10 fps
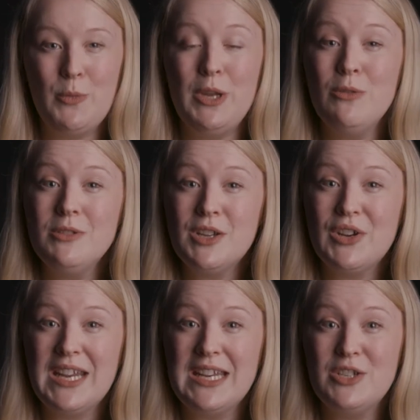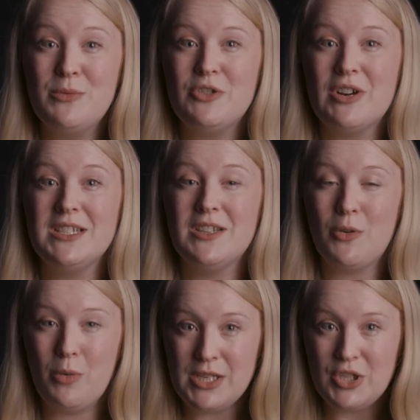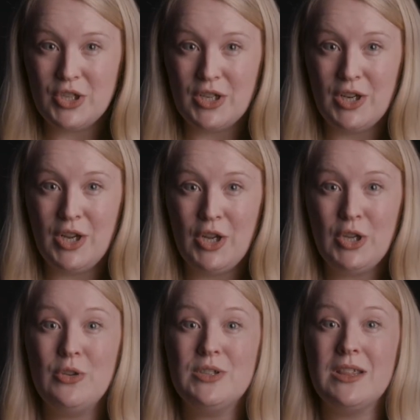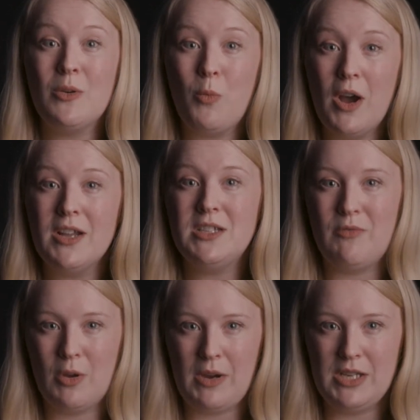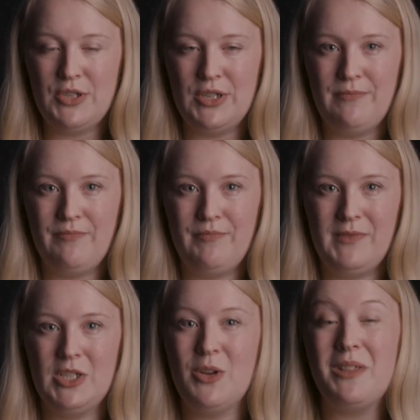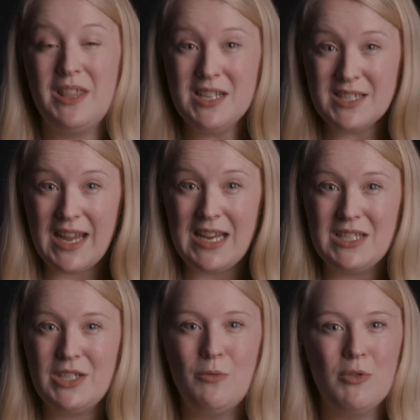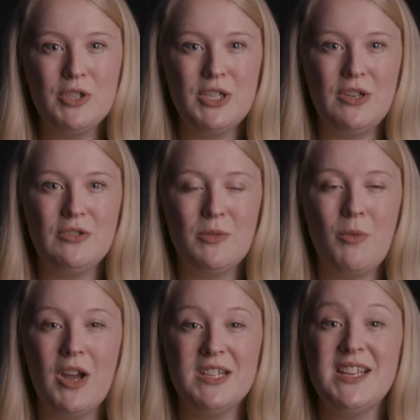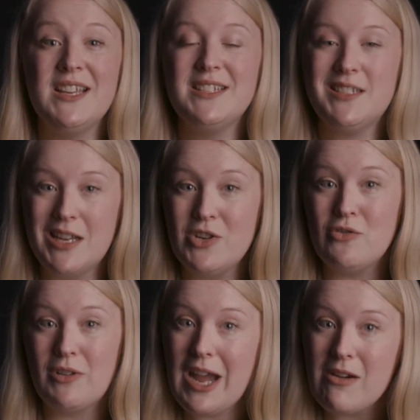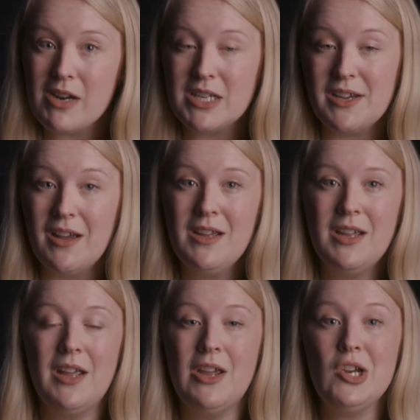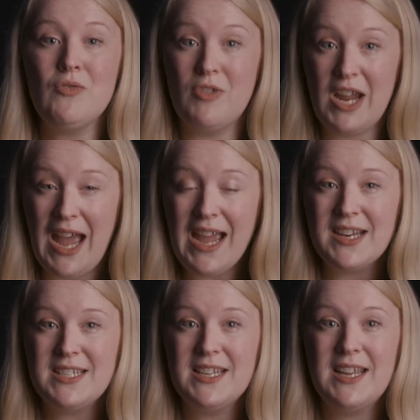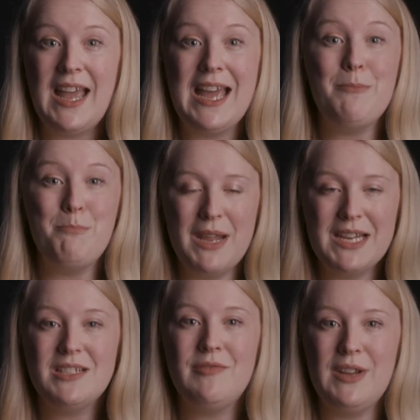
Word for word: We also need to address the question using the words of the question. So in this case, you want to use the words central character, react, and mixed